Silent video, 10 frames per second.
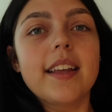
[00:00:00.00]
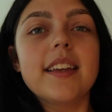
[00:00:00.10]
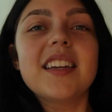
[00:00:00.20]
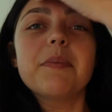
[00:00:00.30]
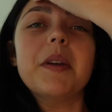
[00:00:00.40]
I
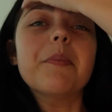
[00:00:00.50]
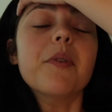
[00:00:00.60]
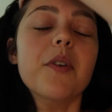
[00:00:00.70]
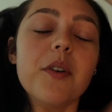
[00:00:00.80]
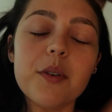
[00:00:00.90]
think
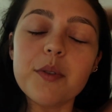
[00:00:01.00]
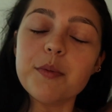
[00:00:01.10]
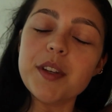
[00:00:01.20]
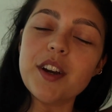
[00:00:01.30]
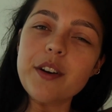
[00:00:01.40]
people
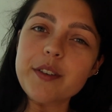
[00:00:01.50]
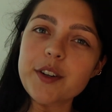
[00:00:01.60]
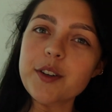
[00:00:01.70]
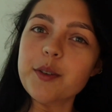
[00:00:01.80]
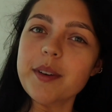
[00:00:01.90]
will be
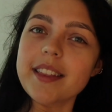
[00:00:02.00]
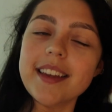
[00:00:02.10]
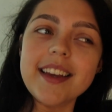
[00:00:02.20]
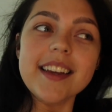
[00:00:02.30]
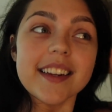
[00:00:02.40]
over
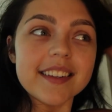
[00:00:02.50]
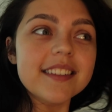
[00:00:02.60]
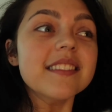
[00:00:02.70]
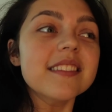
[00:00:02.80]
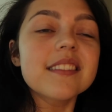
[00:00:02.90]

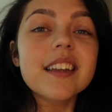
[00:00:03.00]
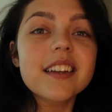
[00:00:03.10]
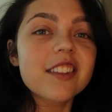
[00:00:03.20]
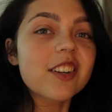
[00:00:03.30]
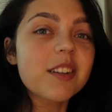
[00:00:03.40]
within
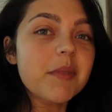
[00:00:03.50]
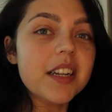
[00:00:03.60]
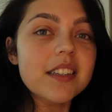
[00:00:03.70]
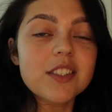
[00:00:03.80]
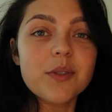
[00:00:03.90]
like 30
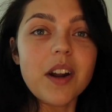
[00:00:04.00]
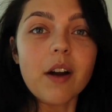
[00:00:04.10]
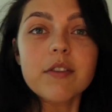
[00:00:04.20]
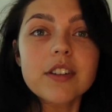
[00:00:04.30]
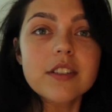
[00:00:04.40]
minutes to an
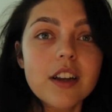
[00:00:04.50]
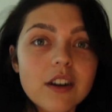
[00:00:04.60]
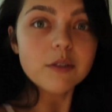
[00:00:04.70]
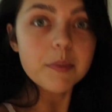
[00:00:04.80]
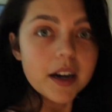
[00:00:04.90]
hour or
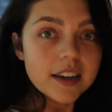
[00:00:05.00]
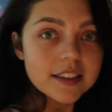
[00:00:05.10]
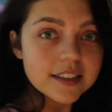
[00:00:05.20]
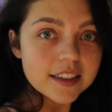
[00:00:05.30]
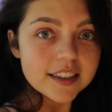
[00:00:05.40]
so,
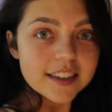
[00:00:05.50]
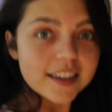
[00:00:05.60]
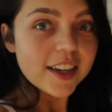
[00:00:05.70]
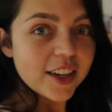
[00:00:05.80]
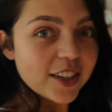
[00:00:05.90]
but
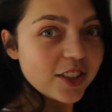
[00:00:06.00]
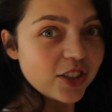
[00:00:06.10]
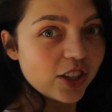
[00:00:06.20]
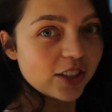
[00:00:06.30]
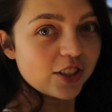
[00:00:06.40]

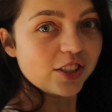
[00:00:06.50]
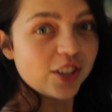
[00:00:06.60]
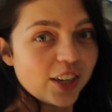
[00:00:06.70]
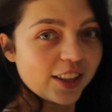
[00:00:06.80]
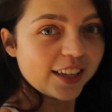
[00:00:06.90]
just
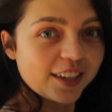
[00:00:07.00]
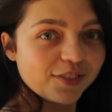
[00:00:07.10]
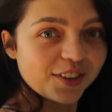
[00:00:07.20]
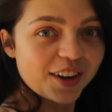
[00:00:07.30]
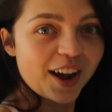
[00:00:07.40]
chilling
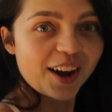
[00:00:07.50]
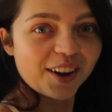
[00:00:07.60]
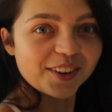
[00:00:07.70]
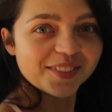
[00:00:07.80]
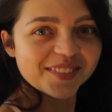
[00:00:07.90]
for
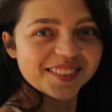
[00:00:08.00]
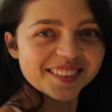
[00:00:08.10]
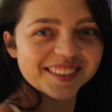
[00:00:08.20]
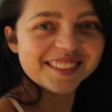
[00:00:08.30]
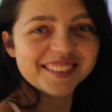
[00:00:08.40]

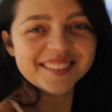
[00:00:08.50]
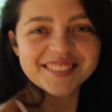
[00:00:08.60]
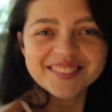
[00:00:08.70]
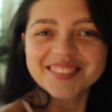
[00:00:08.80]
now.